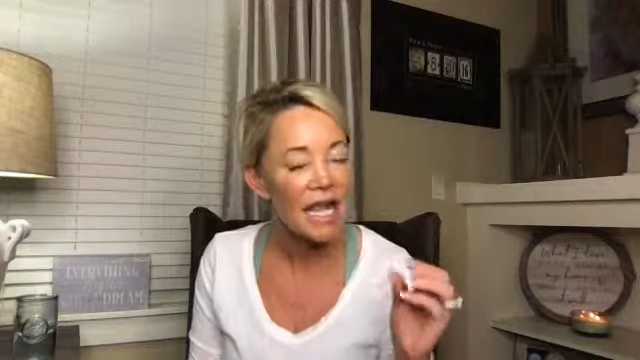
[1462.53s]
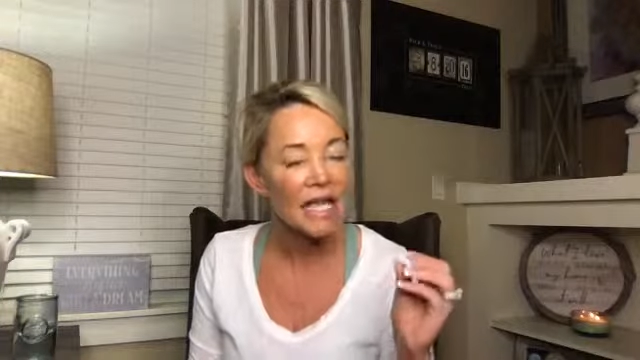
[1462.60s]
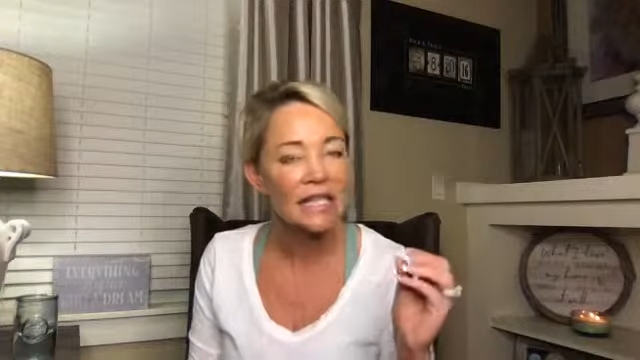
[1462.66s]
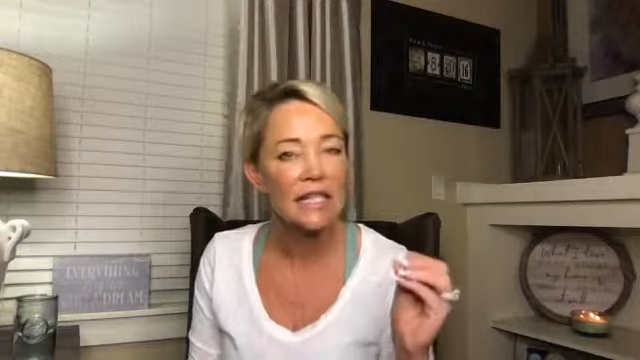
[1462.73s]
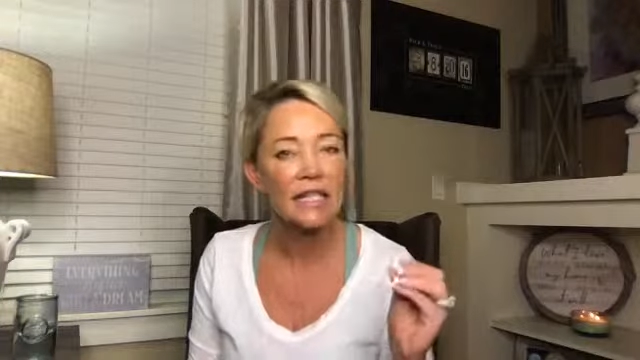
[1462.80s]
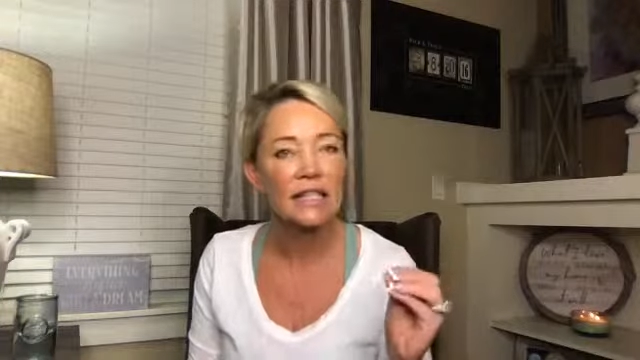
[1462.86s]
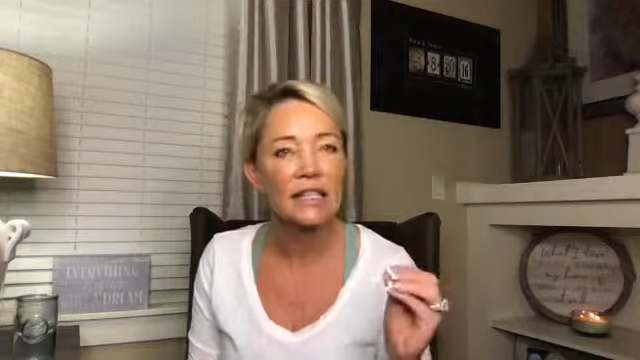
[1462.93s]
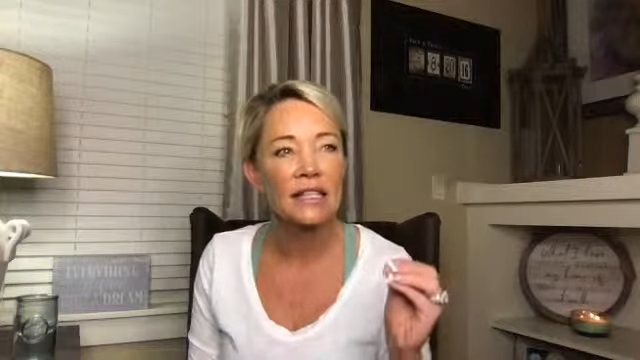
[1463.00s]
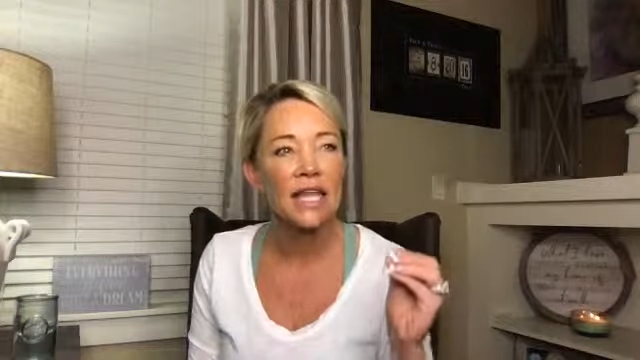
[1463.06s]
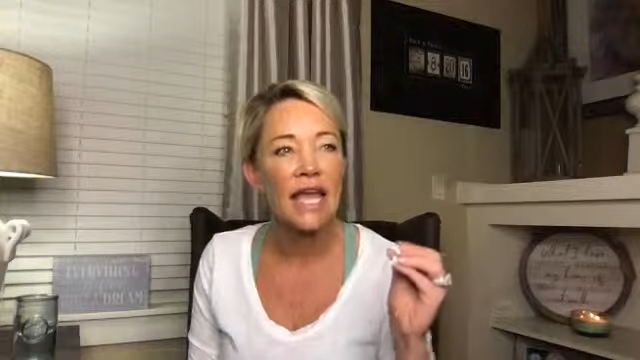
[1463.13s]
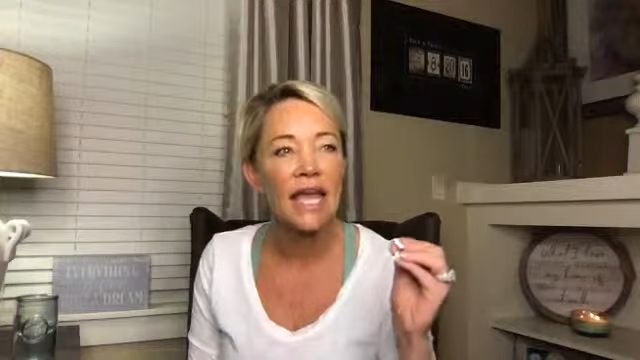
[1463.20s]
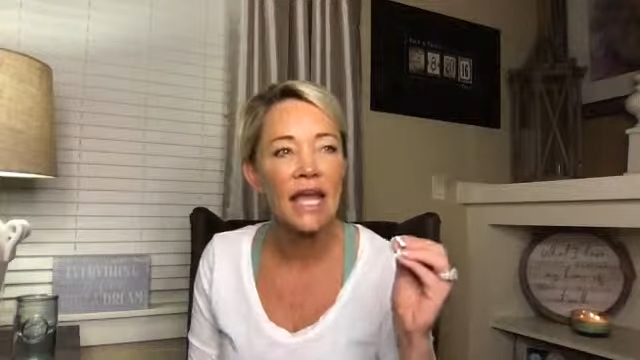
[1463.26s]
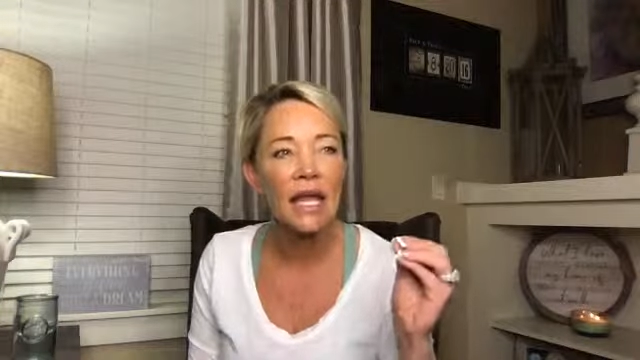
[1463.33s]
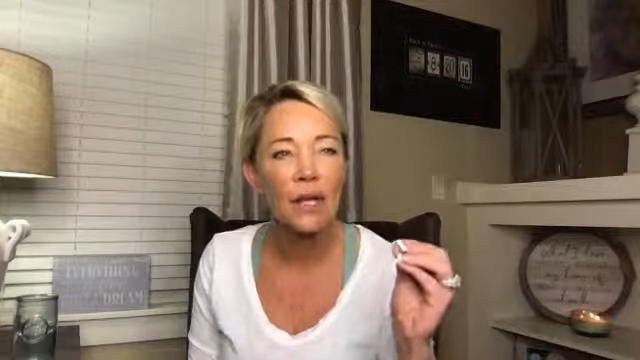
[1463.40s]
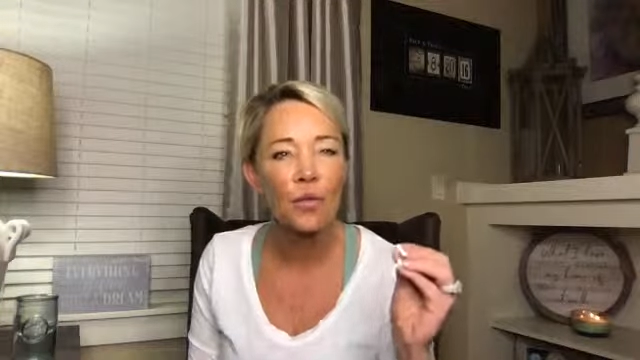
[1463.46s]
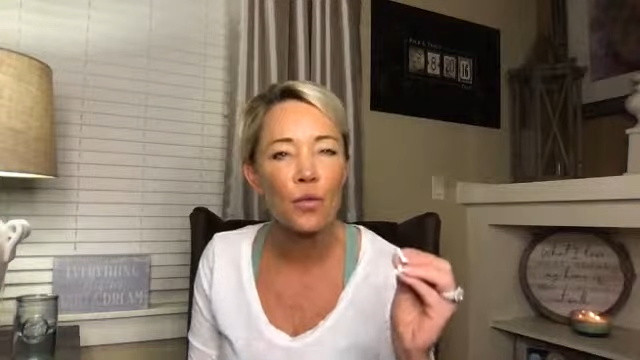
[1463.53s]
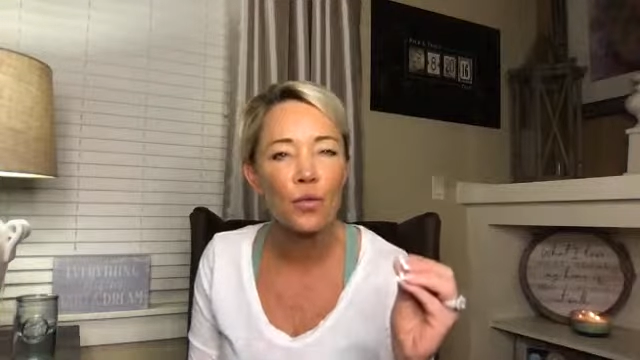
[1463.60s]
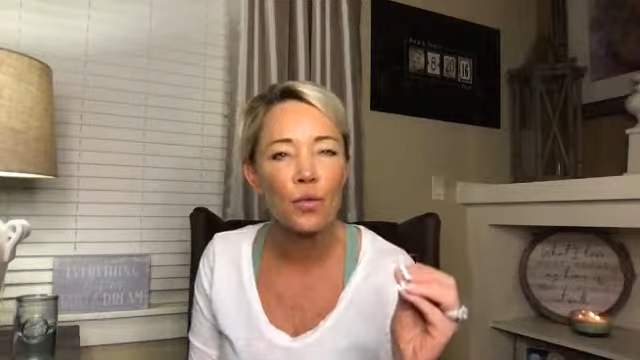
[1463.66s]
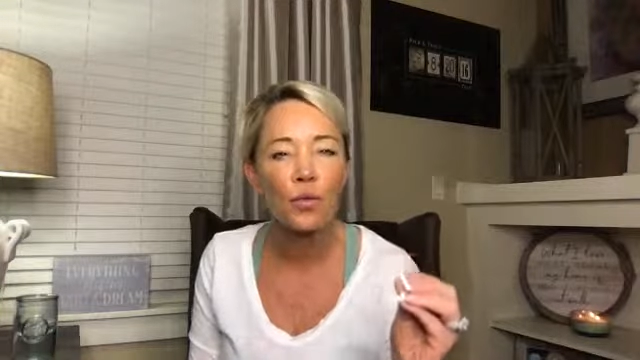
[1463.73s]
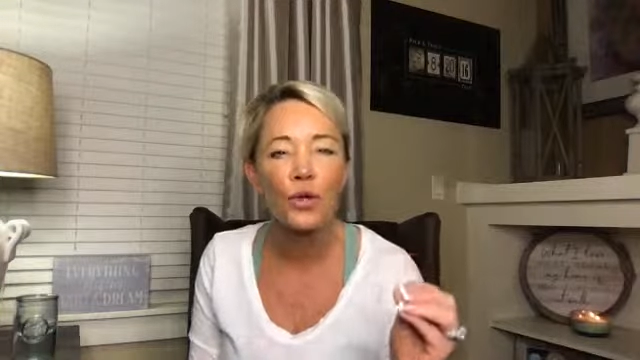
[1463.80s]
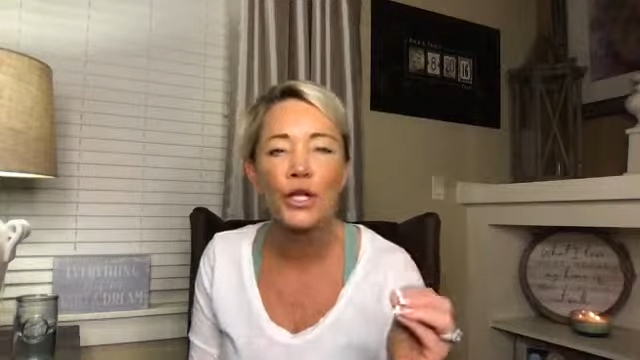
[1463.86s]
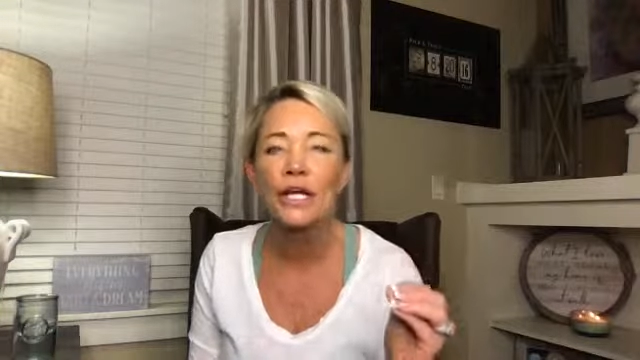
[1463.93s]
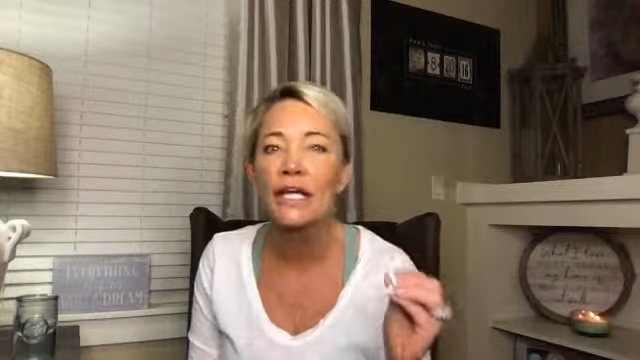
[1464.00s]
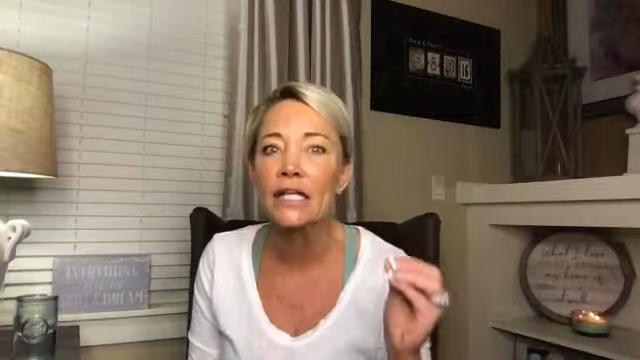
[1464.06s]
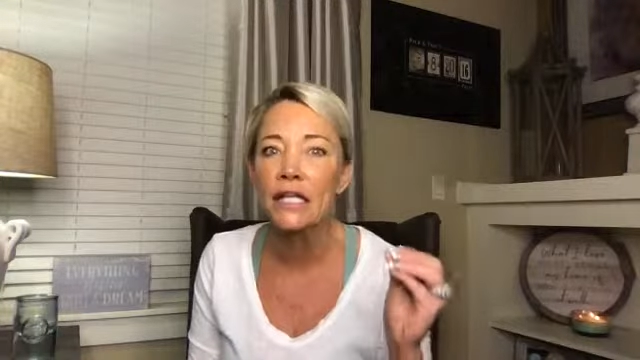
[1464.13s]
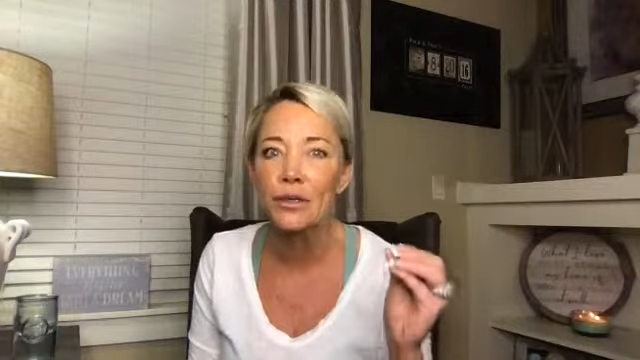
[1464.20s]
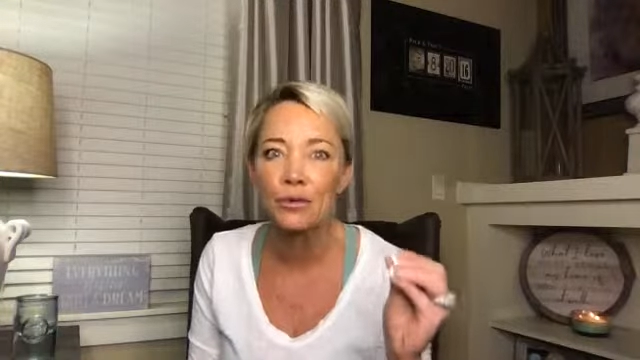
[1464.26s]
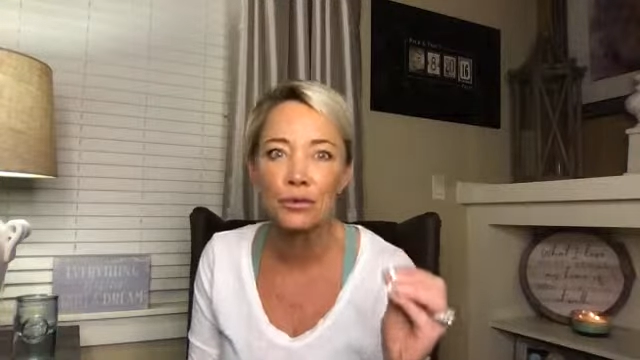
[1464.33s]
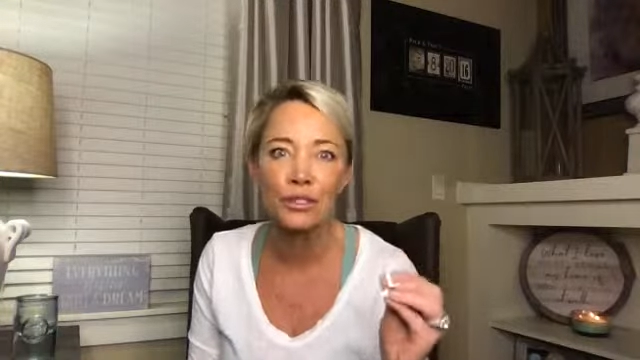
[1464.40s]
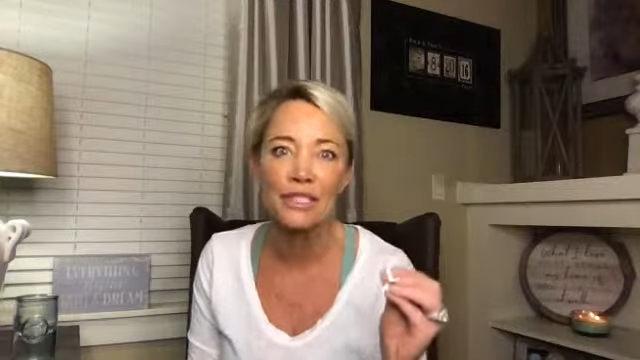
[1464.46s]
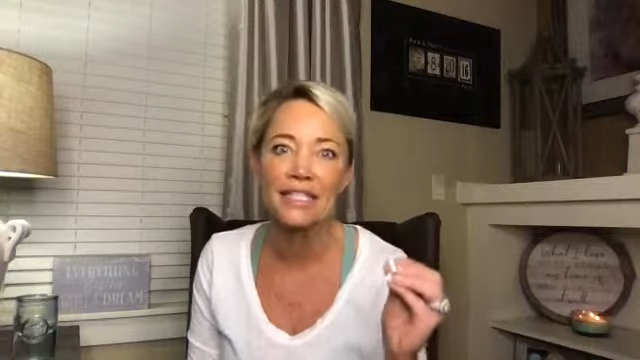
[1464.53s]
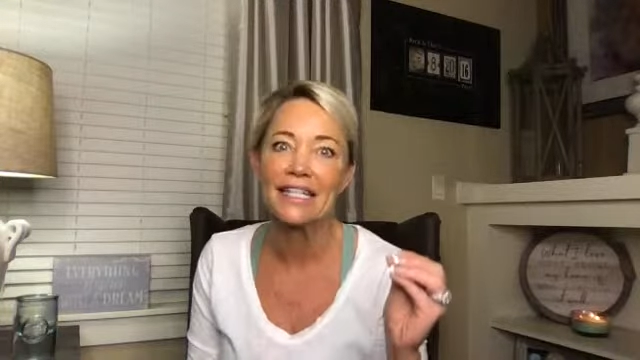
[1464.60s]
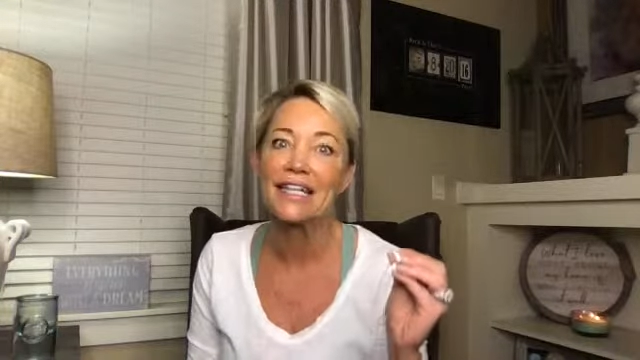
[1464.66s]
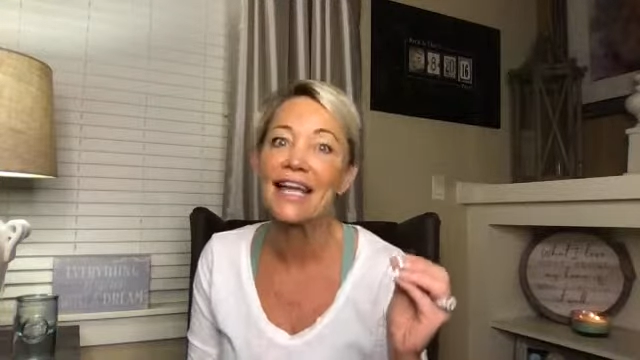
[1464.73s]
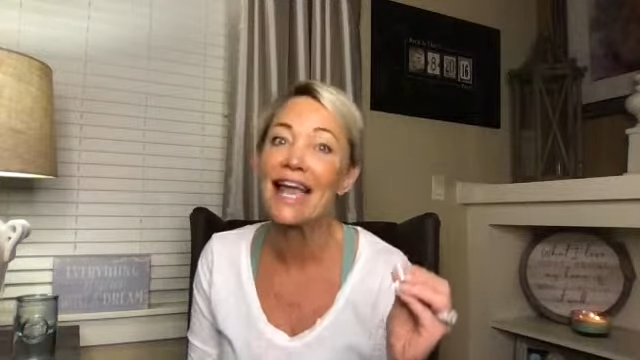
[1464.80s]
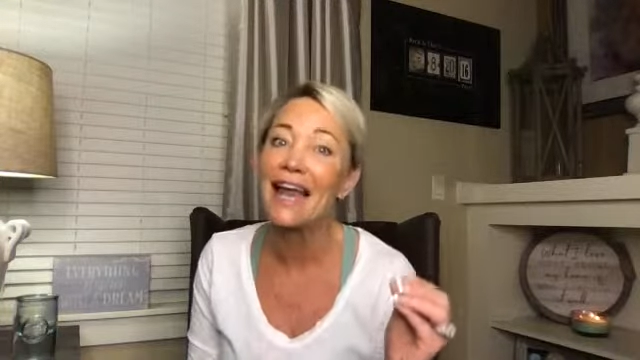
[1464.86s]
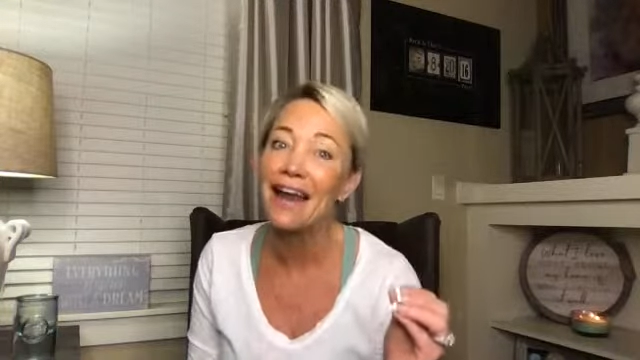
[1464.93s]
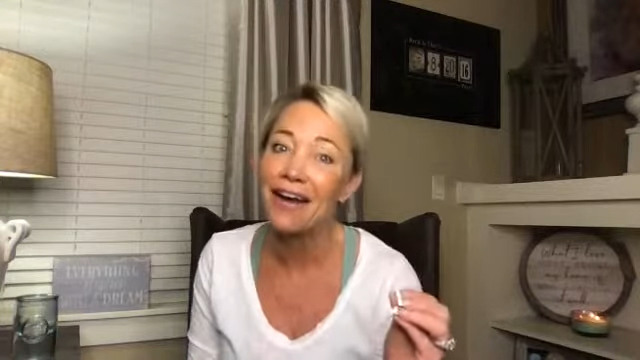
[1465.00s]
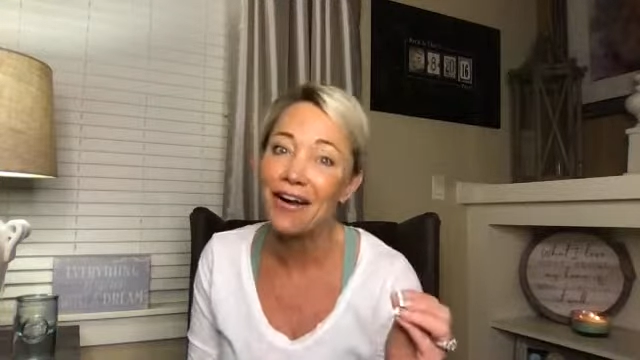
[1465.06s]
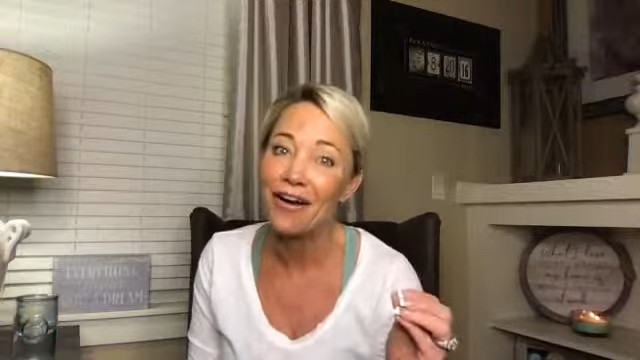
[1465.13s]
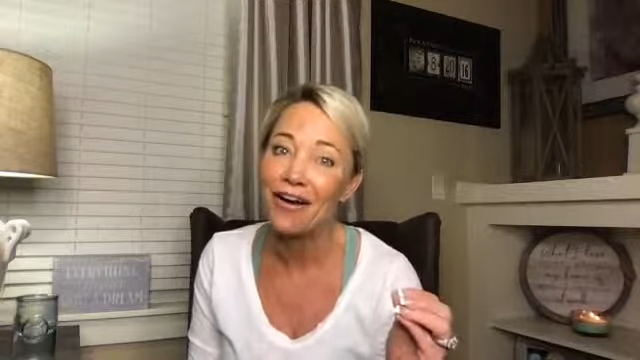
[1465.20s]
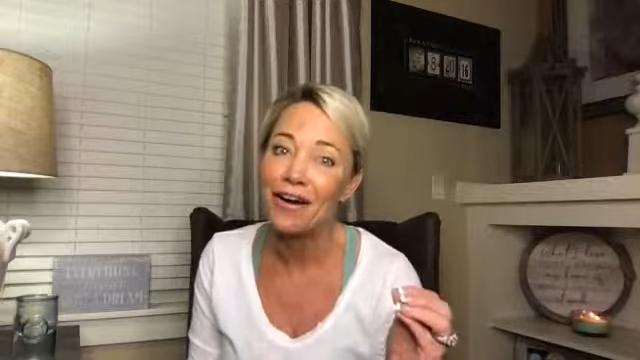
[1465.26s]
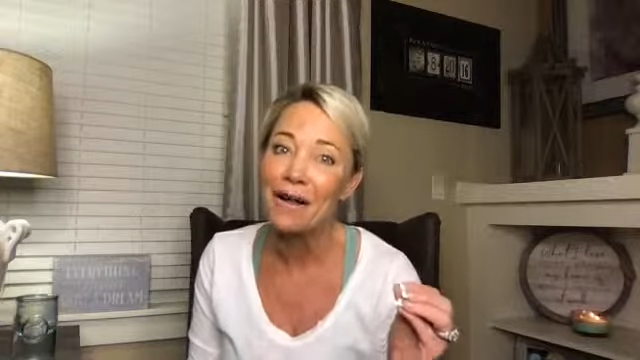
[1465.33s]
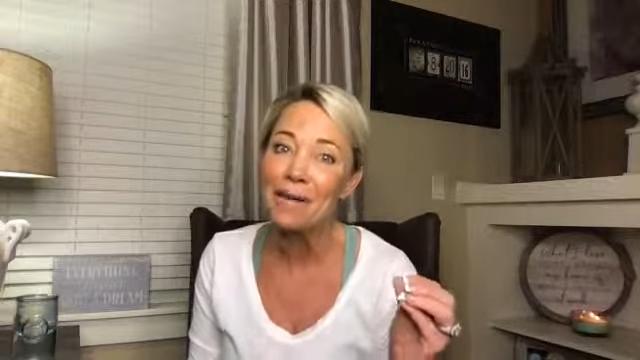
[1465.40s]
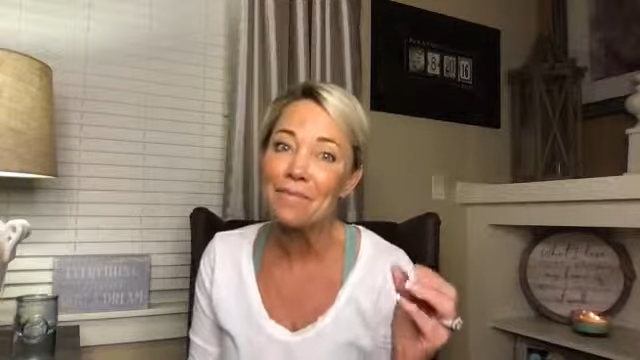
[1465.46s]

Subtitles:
that they really, really care